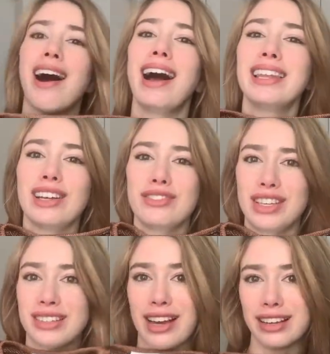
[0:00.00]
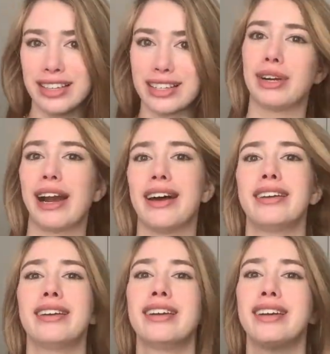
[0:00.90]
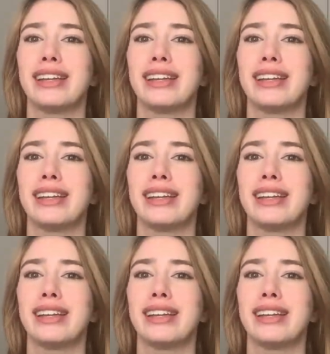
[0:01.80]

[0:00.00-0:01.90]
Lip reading: I love these colors. Brown,